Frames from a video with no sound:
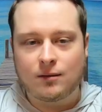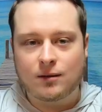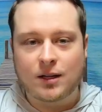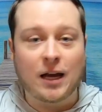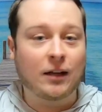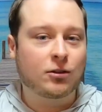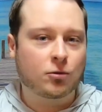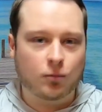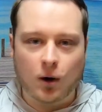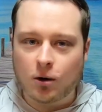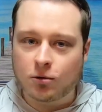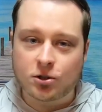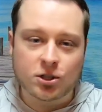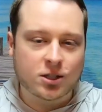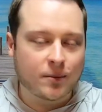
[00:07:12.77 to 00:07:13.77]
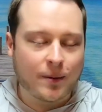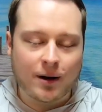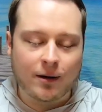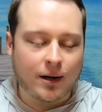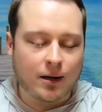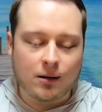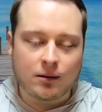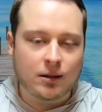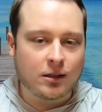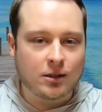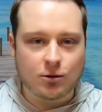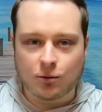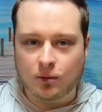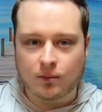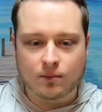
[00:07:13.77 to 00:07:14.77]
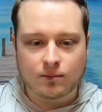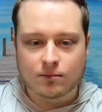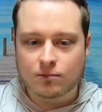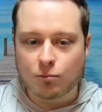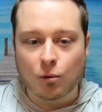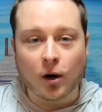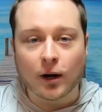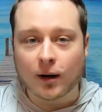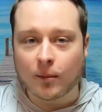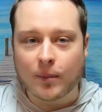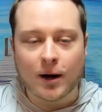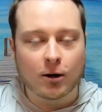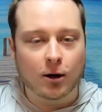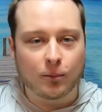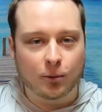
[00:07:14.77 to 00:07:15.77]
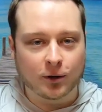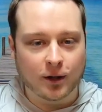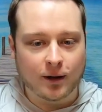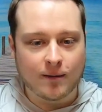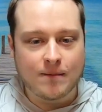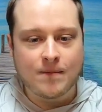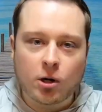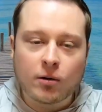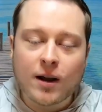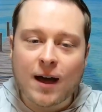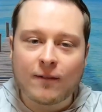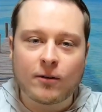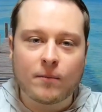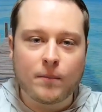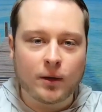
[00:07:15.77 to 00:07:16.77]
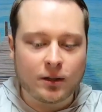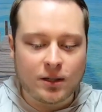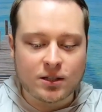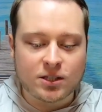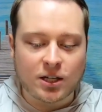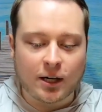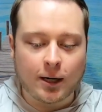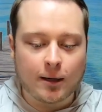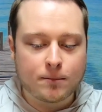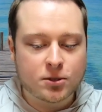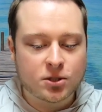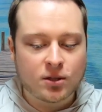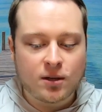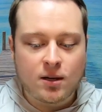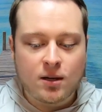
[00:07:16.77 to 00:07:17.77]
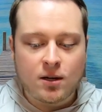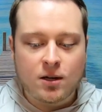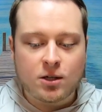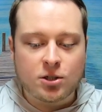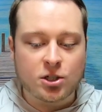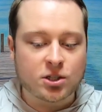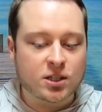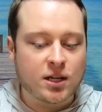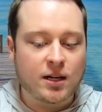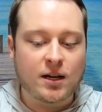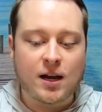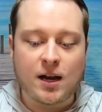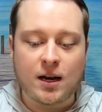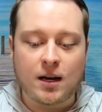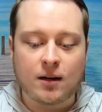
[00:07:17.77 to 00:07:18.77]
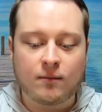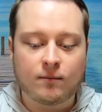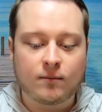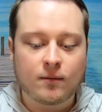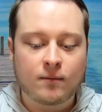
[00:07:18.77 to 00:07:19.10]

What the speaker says: can throw just about anything you would want to pair up with it. You don't have a million setups, just get a